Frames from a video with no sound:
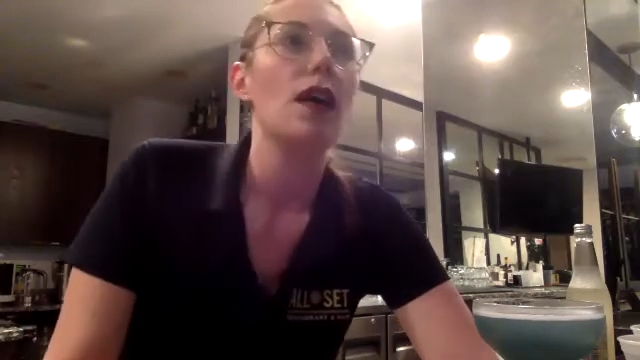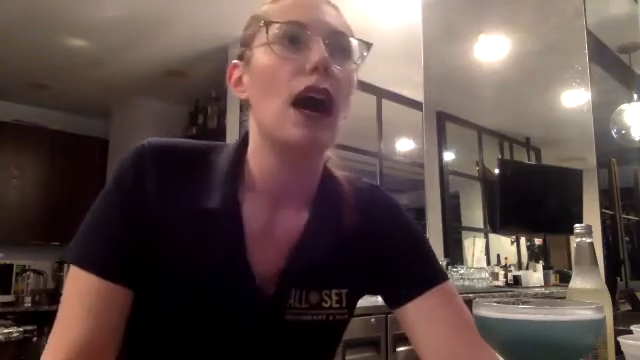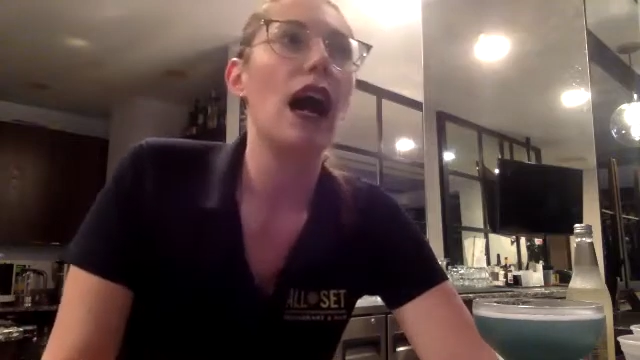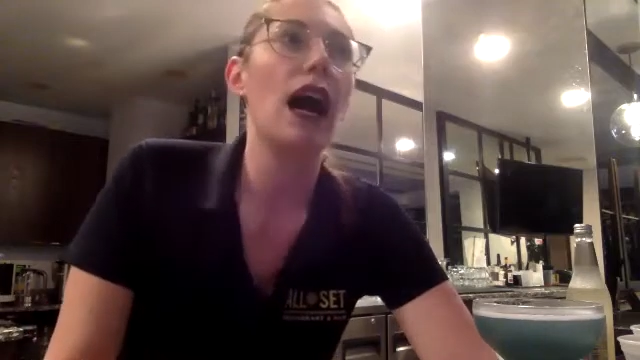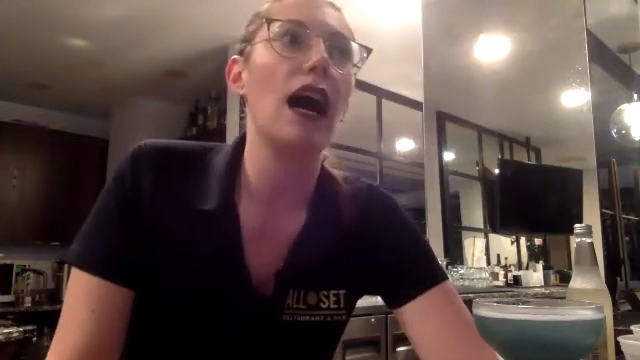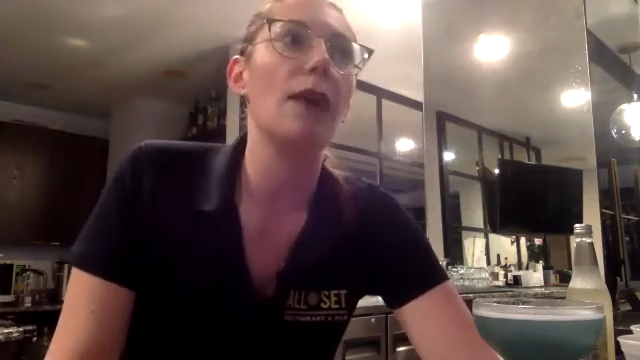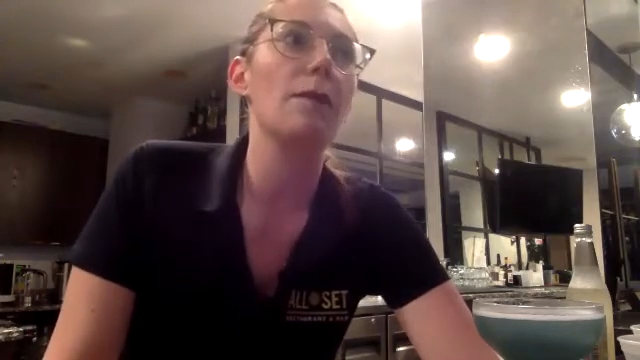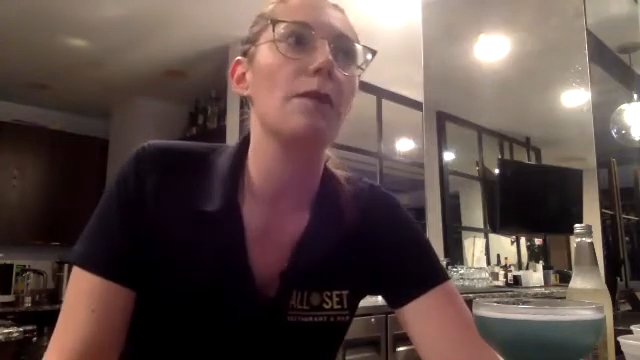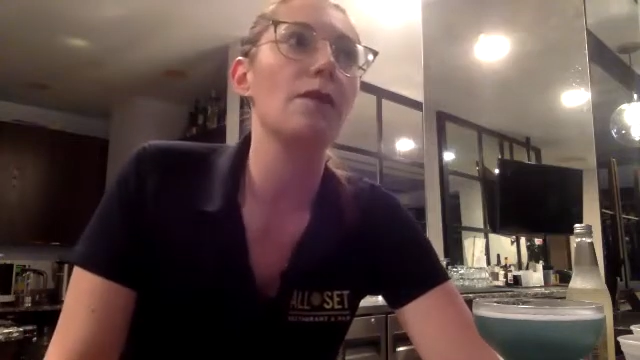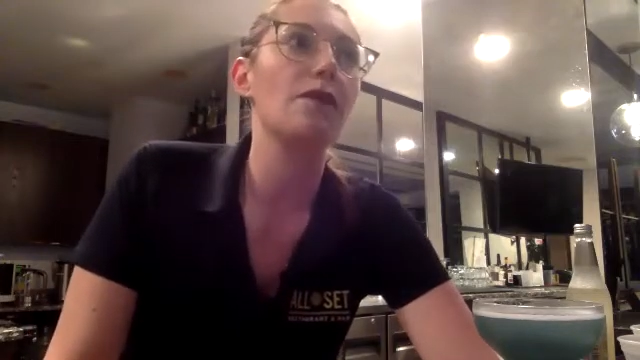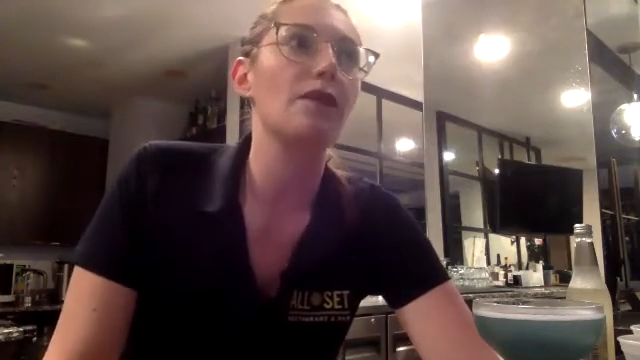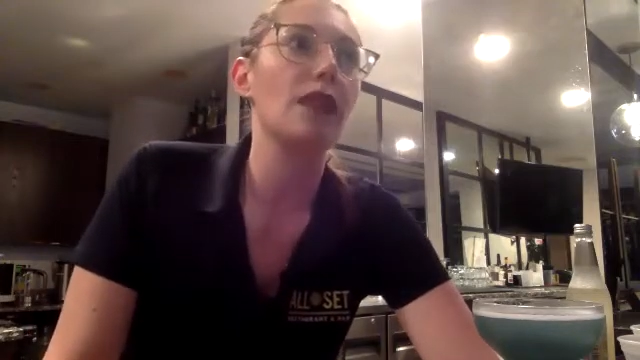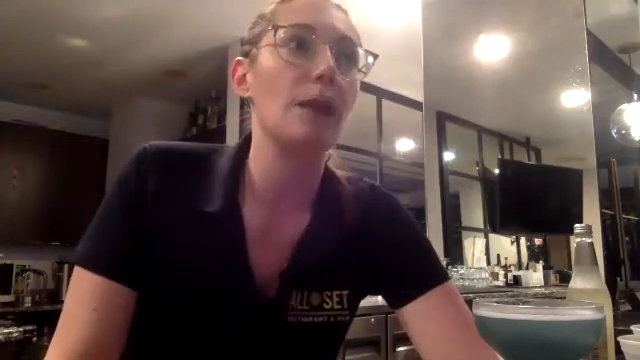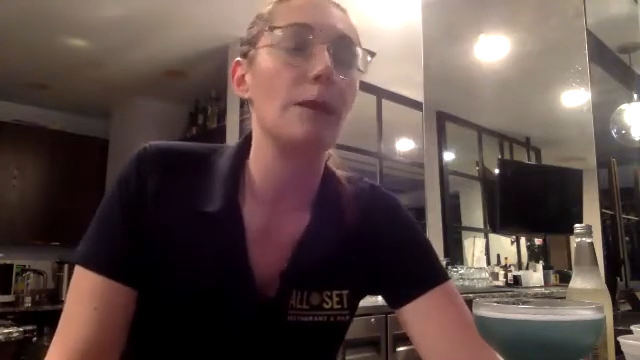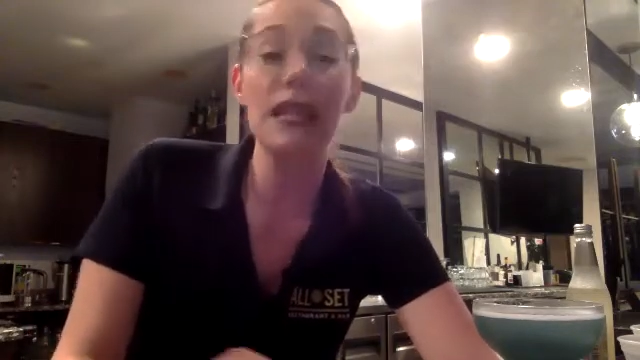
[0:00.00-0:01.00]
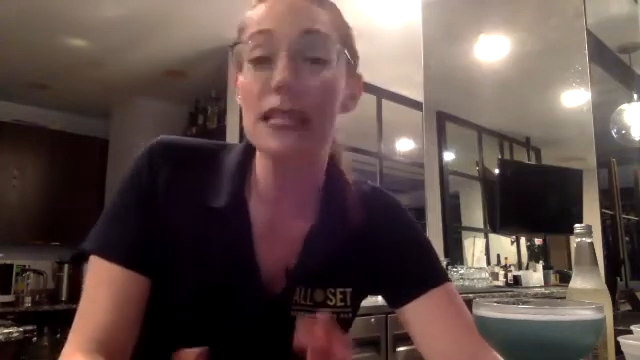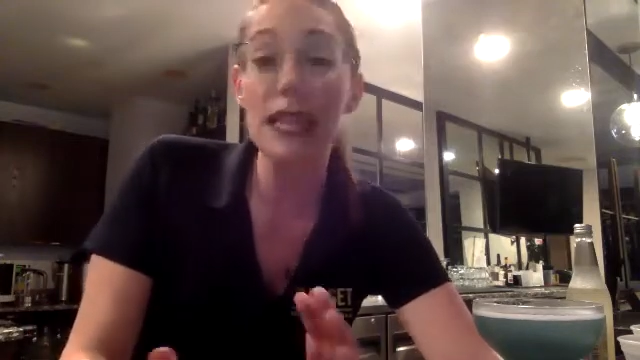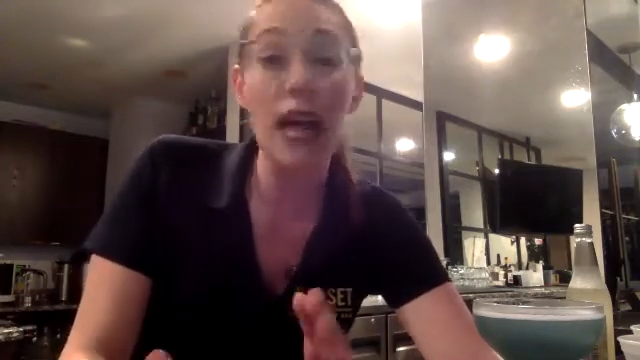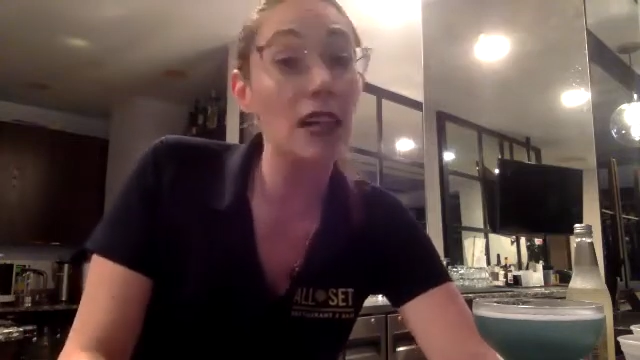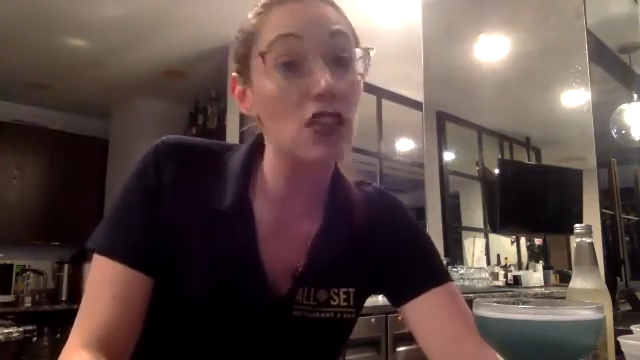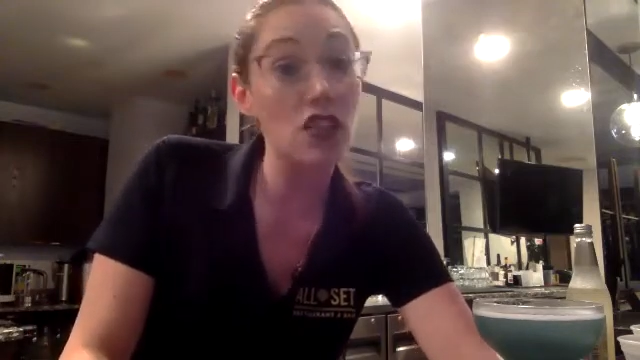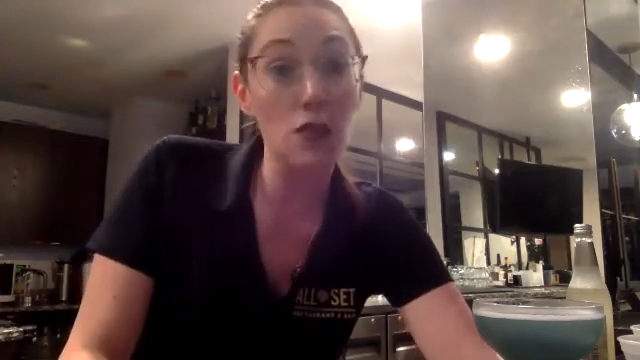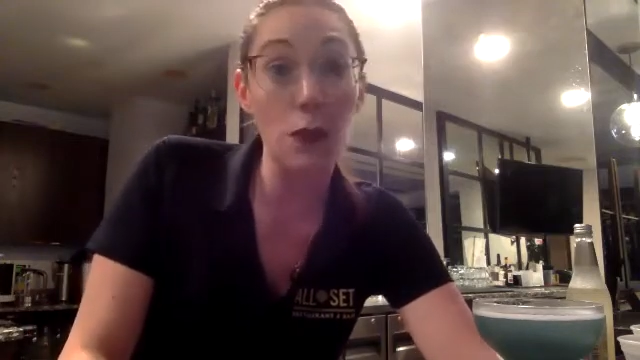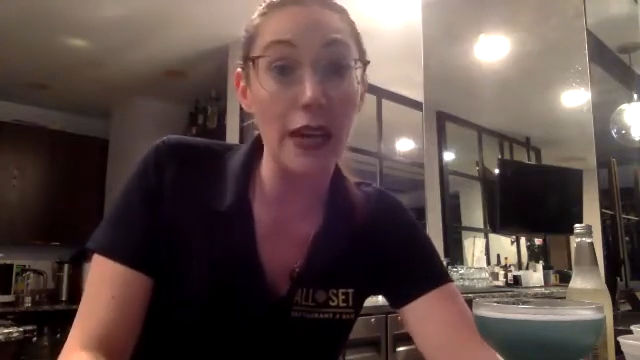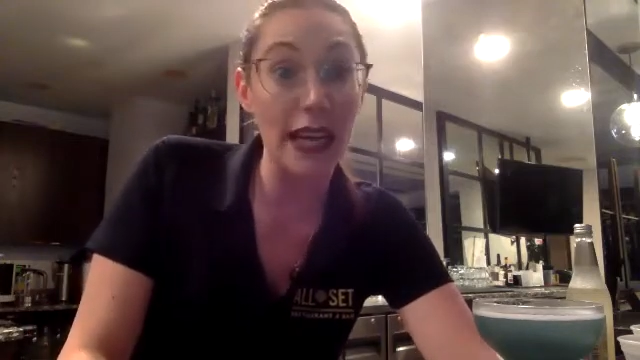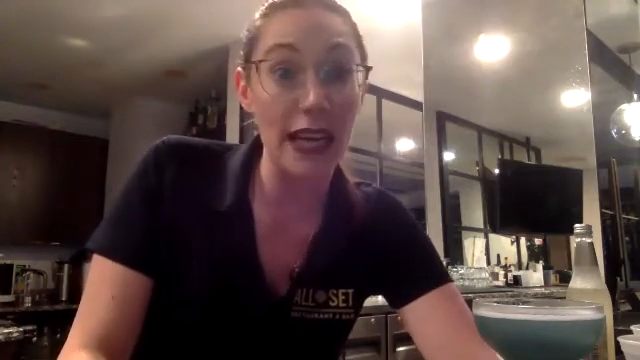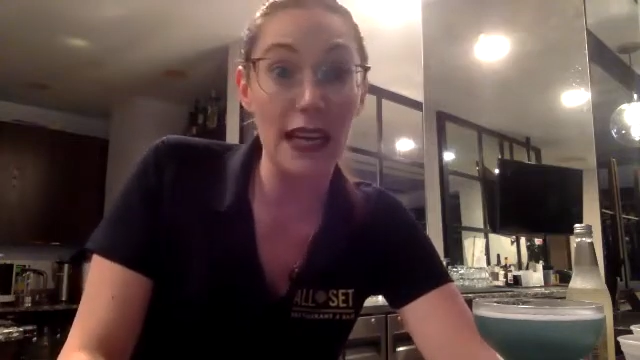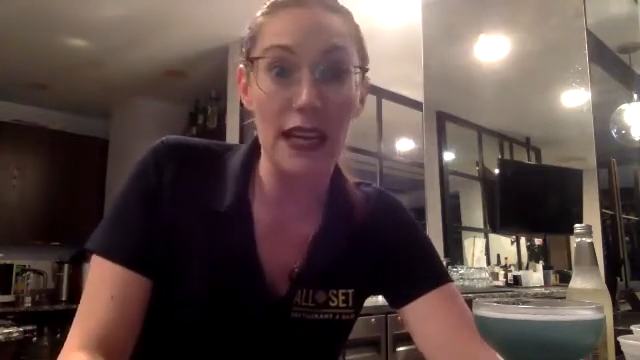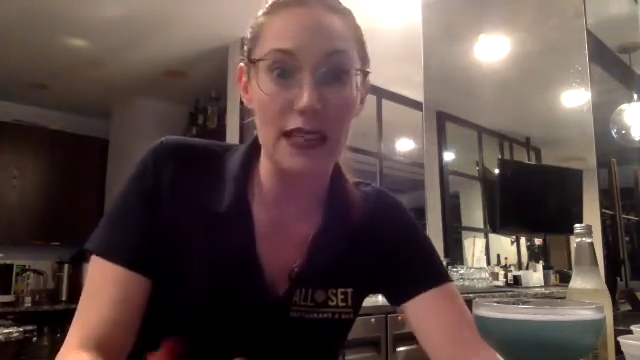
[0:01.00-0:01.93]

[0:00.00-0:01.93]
but it's not sweet.